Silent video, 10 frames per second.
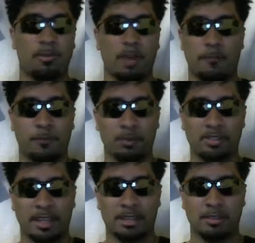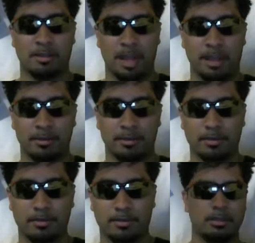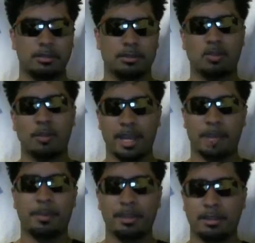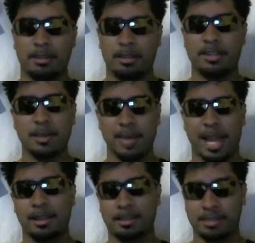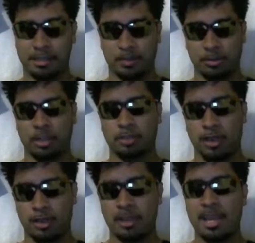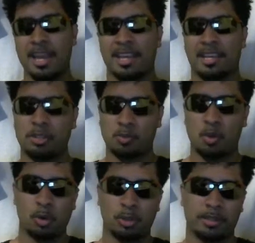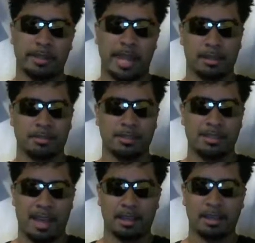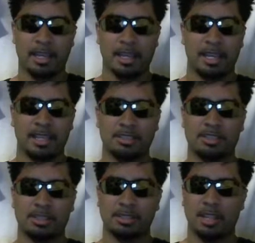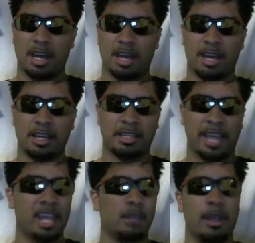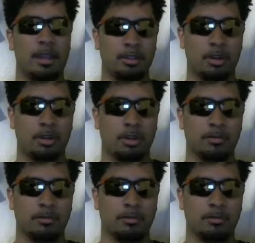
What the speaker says: a few seconds of life. So in my opinion, Neo Galaxy has Photon Dragon. His role in the Galaxy deck is just a game ender.